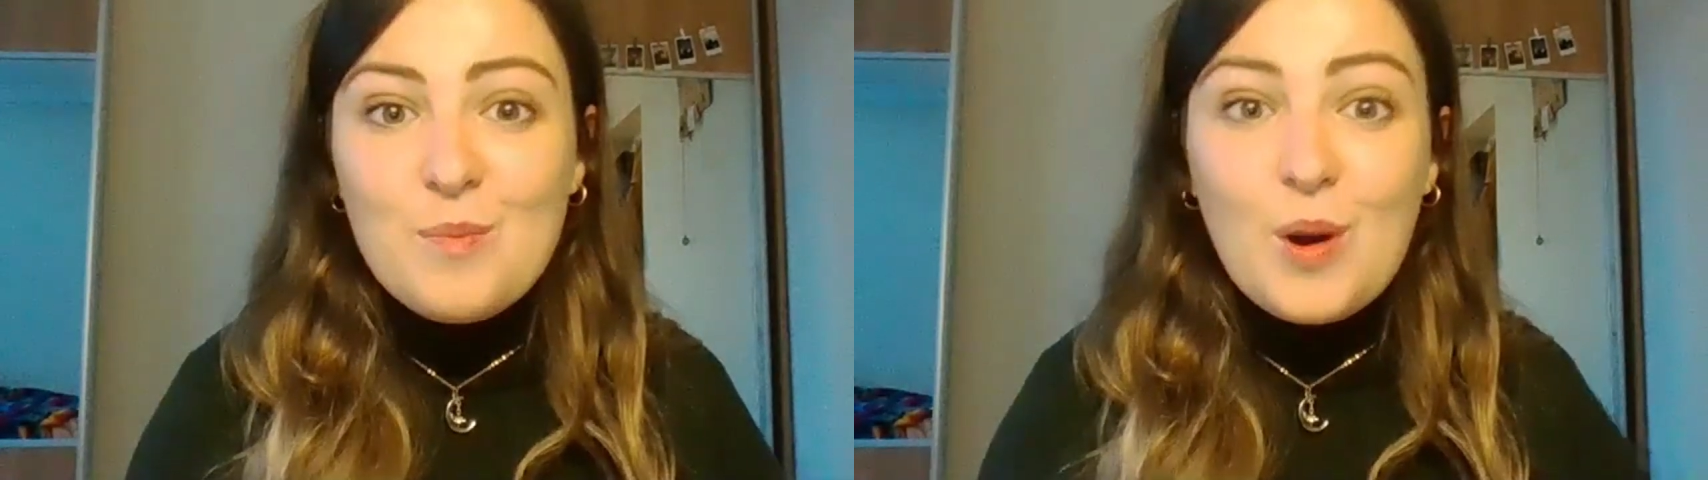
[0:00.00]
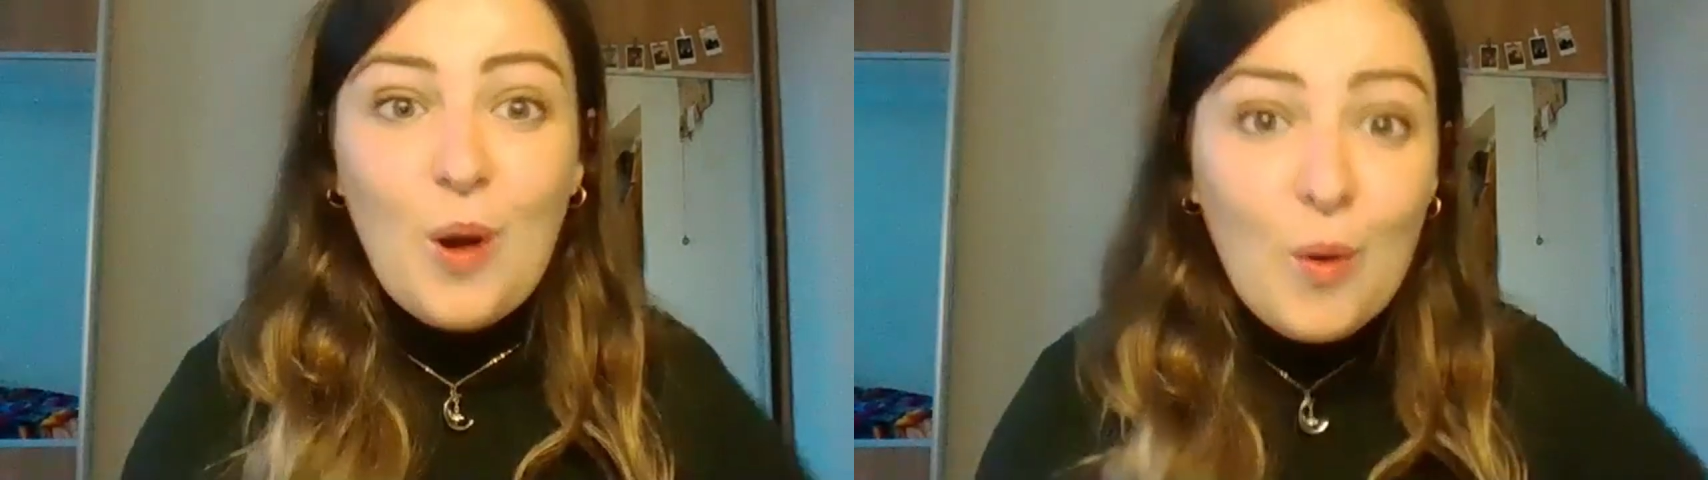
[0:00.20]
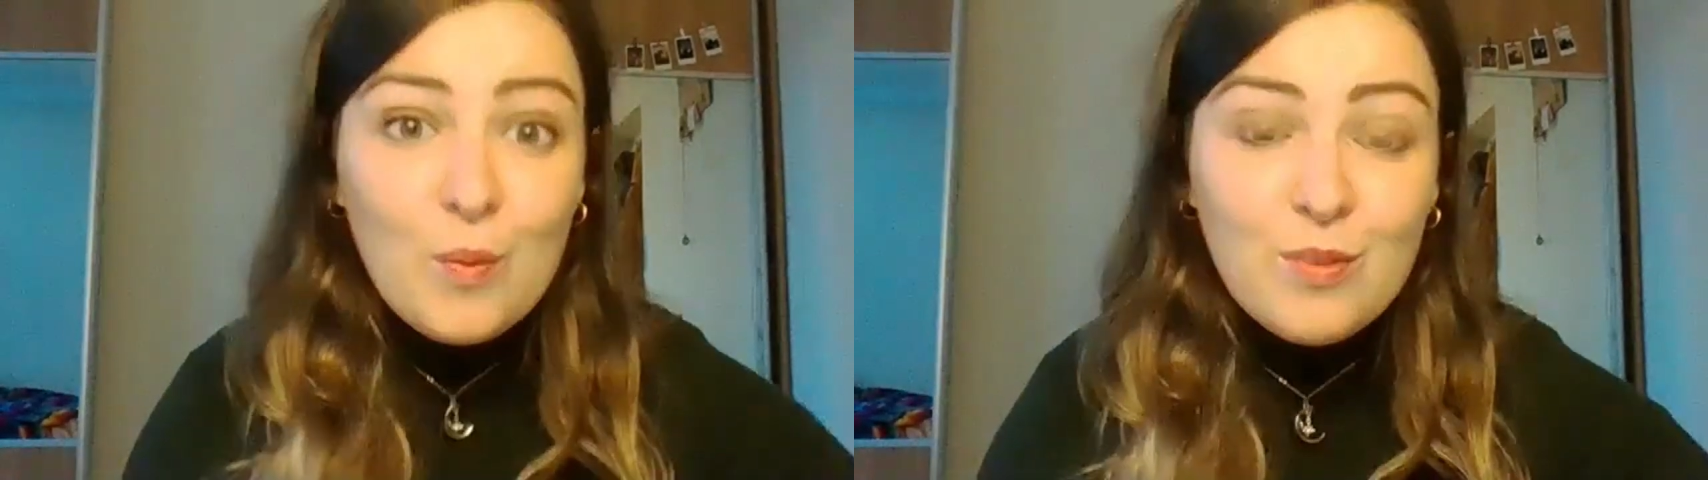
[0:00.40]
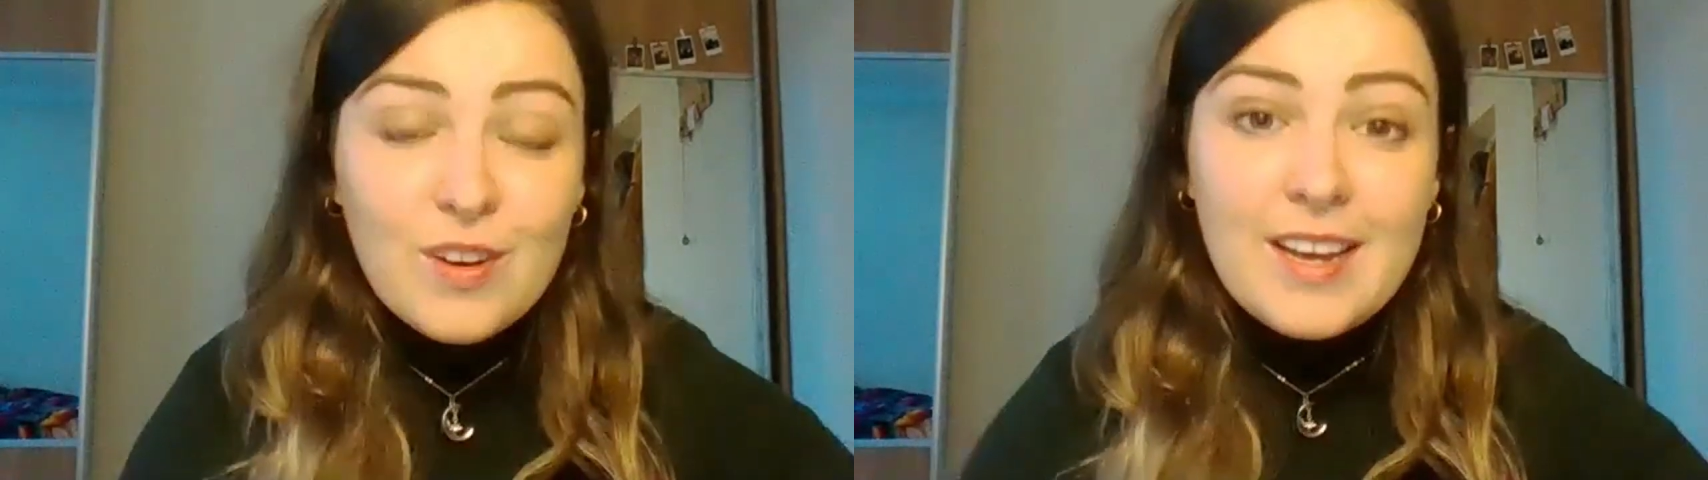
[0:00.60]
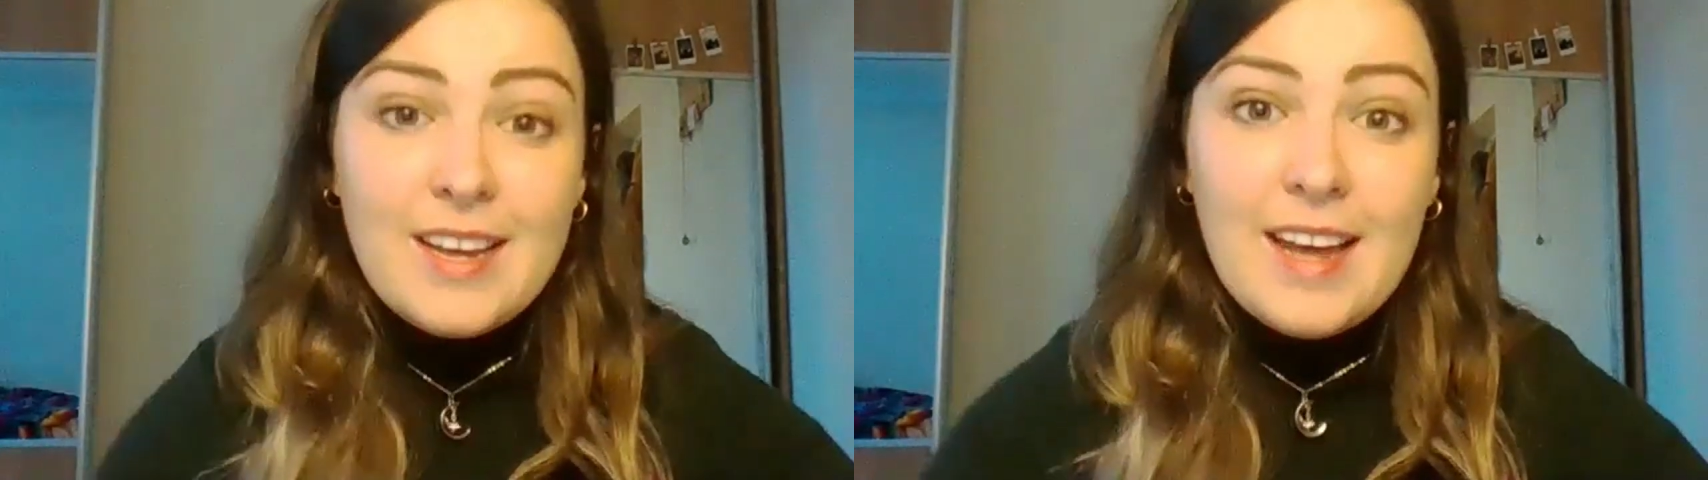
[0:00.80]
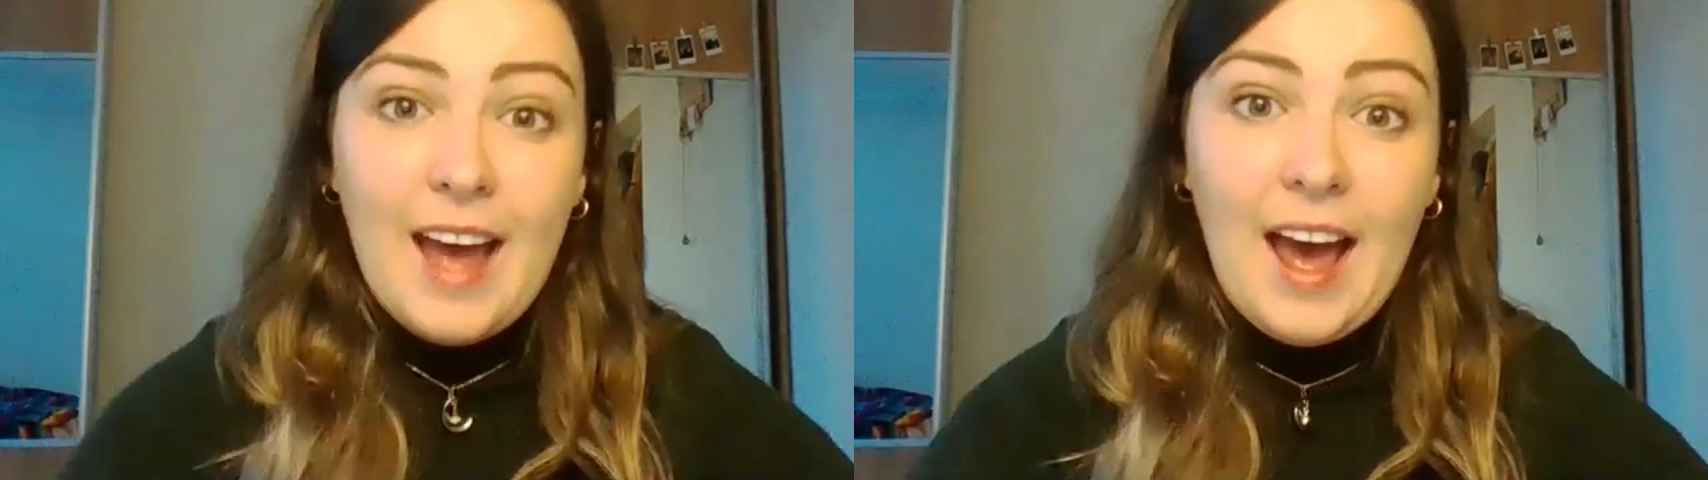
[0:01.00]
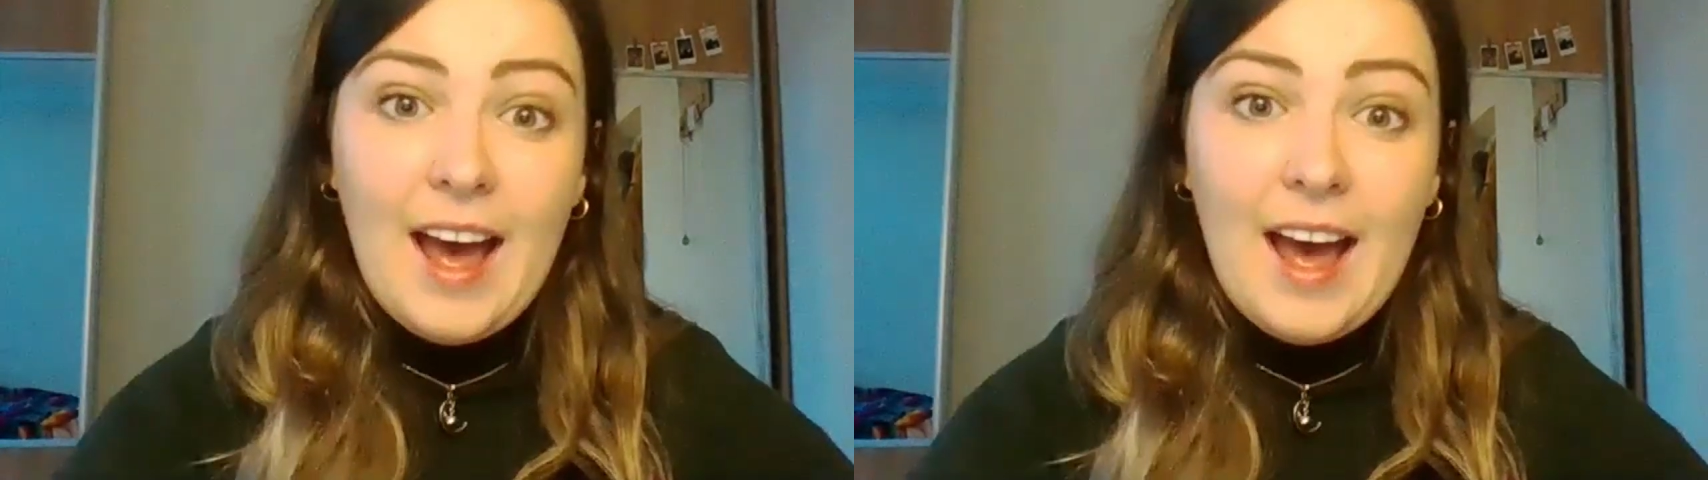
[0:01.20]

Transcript: but hopefully